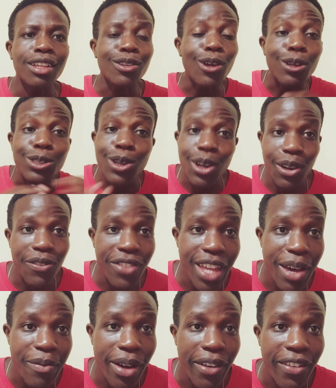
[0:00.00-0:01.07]
not all of
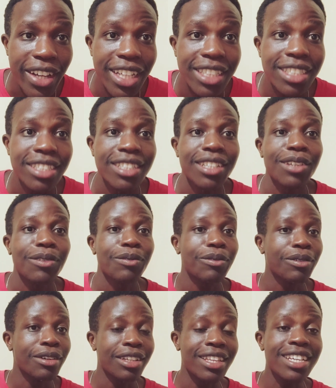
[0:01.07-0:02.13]
them are rich.
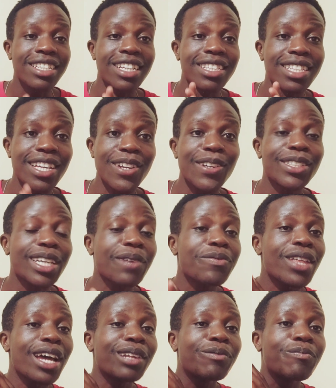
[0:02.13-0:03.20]
This is a
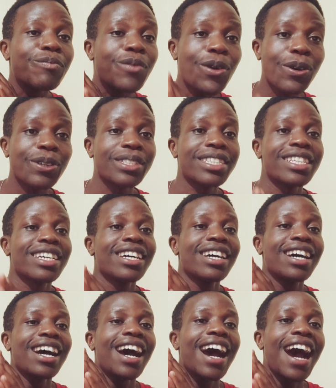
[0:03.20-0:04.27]
stereotype that most
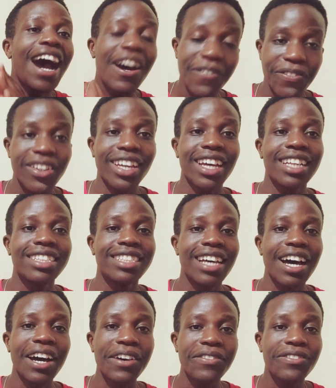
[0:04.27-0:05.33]
Africans
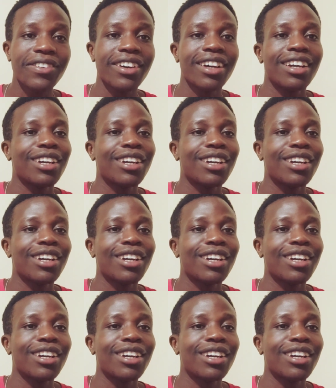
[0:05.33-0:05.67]
have